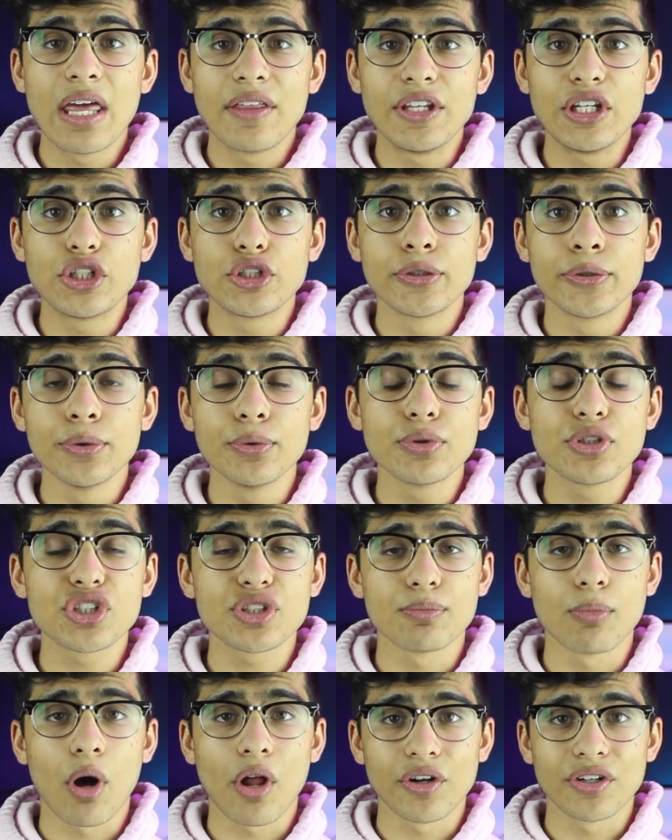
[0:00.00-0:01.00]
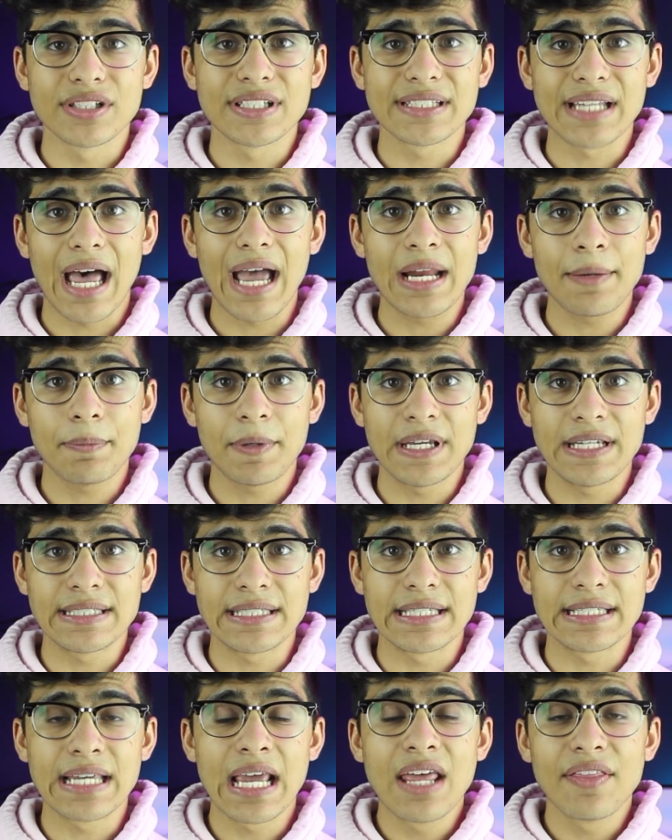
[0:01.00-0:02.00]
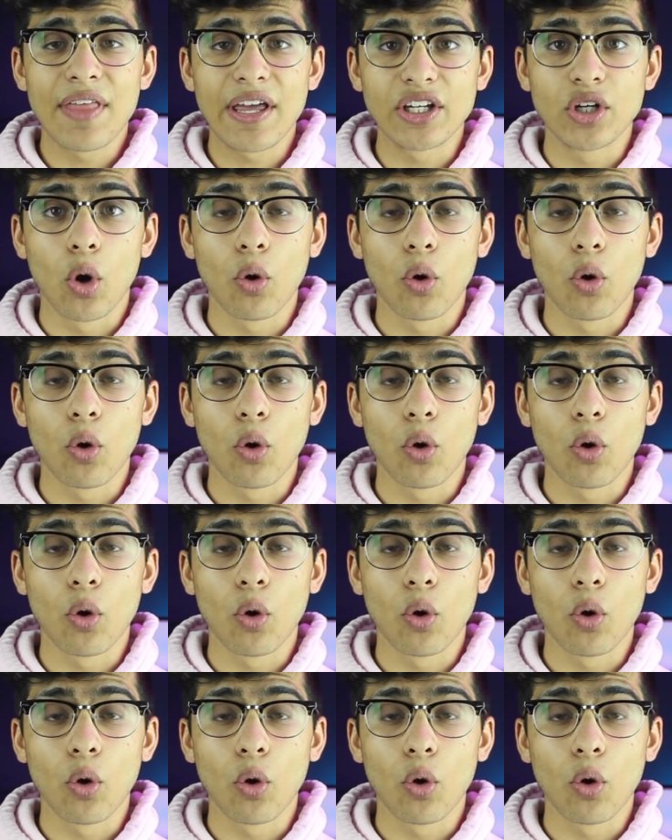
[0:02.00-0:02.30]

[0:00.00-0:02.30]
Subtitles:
the two smaller side pieces that